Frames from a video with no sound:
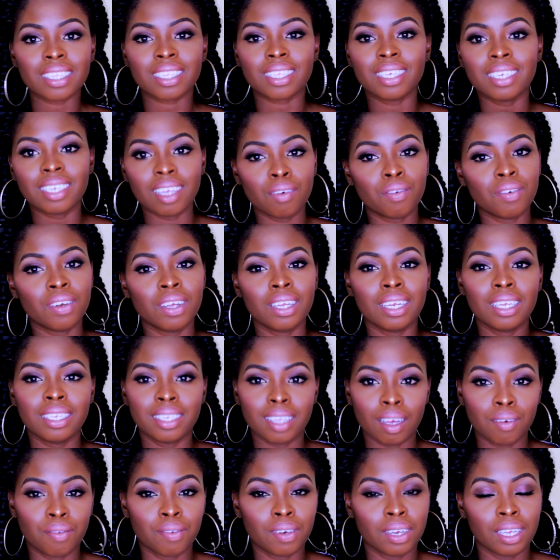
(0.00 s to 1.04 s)
to definitely
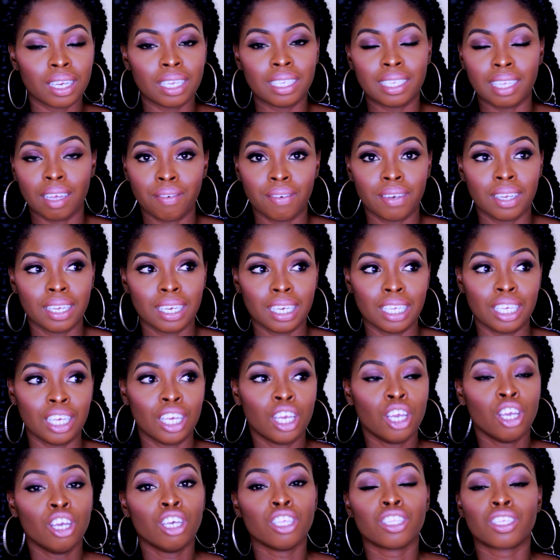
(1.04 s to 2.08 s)

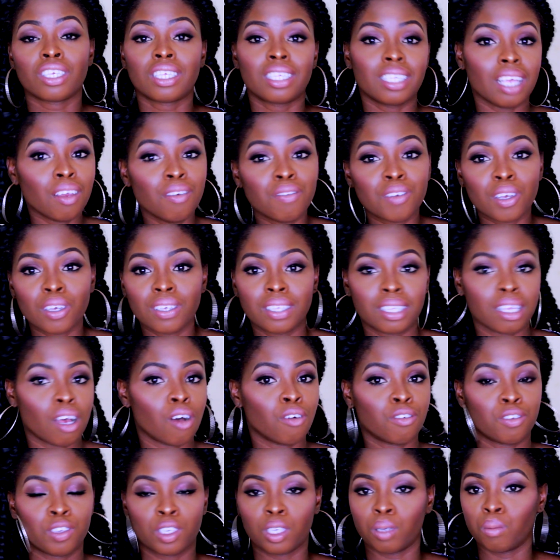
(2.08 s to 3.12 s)
to save
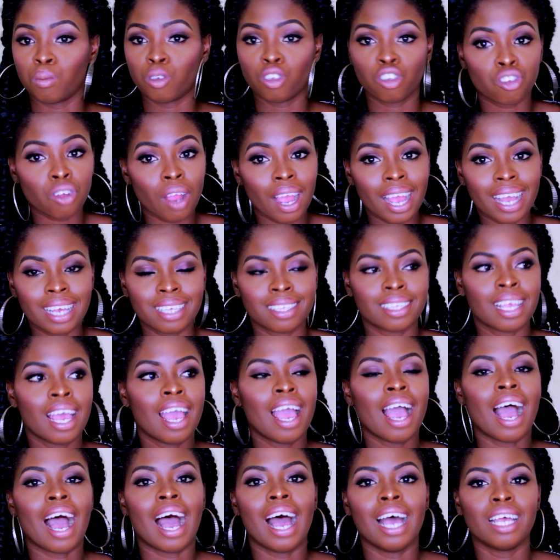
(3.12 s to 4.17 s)
yourself some stress
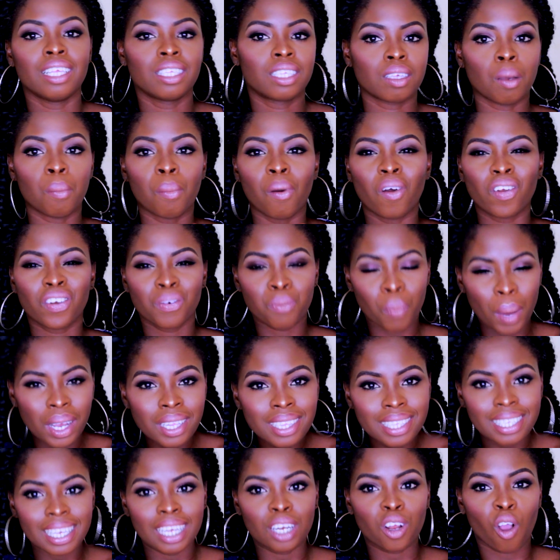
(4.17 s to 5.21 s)
and some
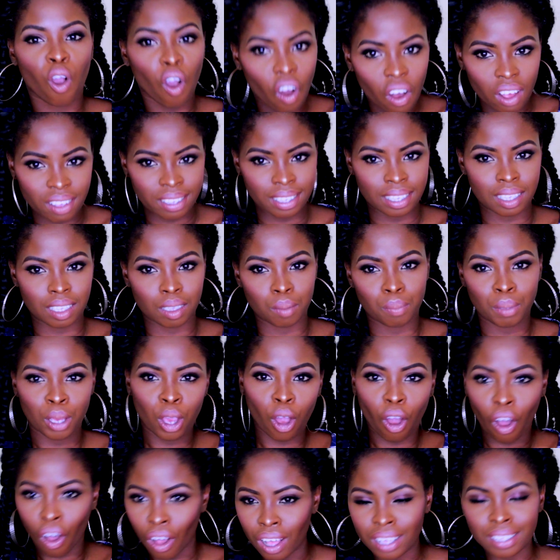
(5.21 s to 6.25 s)
unwanted costs,
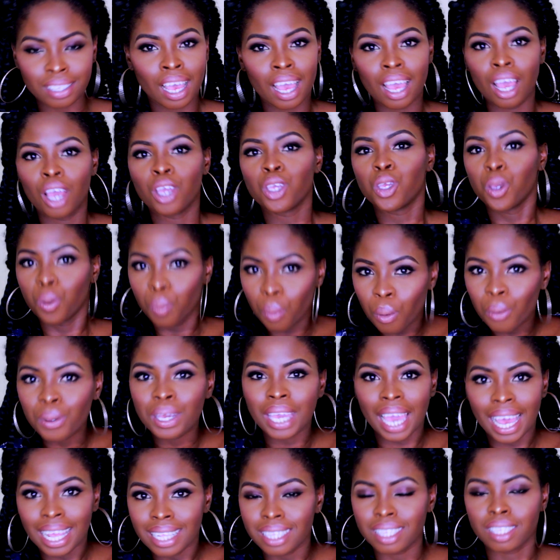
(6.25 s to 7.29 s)
because you will
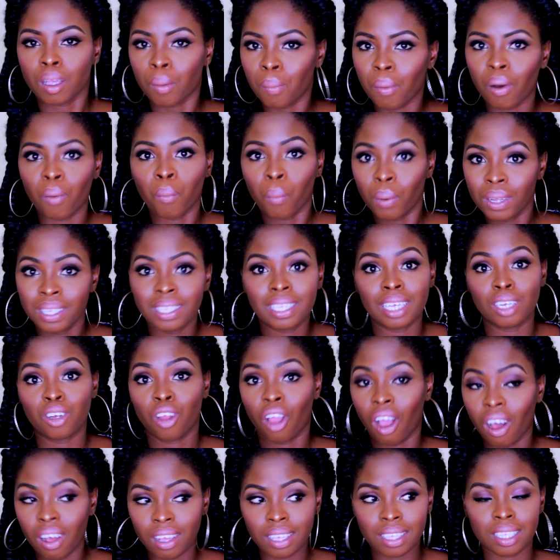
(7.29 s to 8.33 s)
get some unwanted
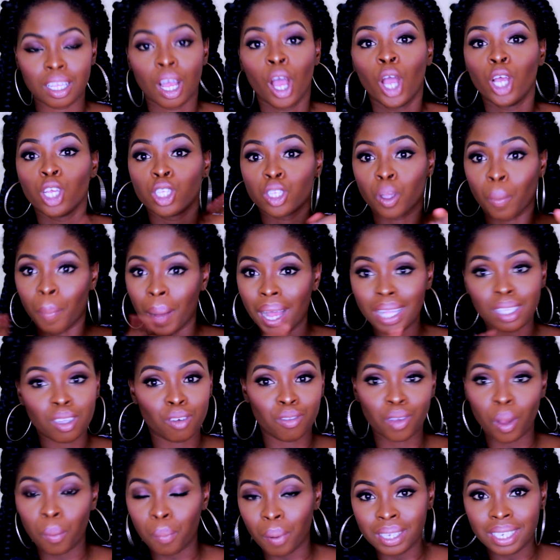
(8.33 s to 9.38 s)
costs. So part
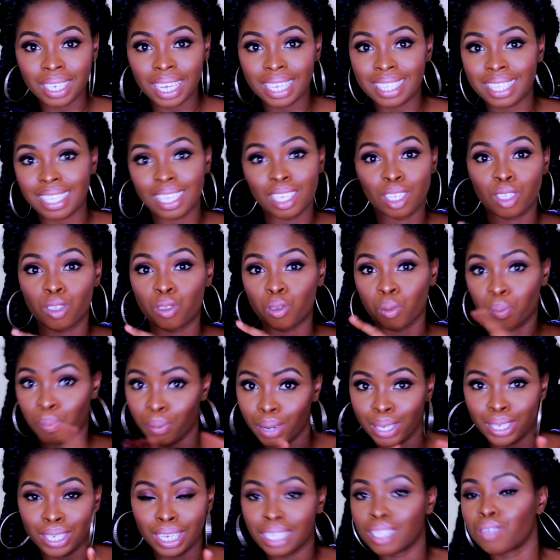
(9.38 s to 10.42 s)
of your budget is to
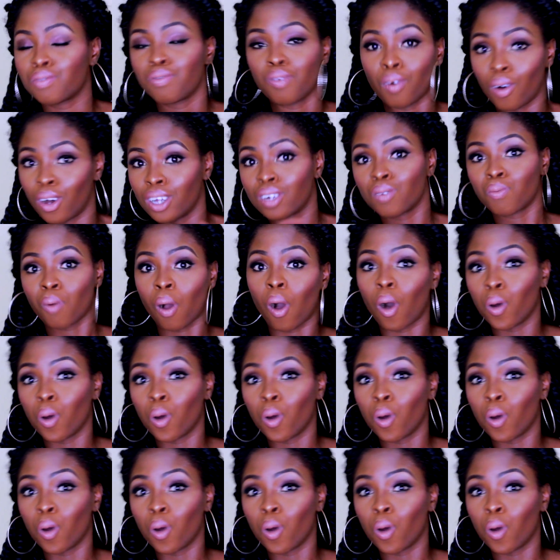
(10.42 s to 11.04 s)
budget for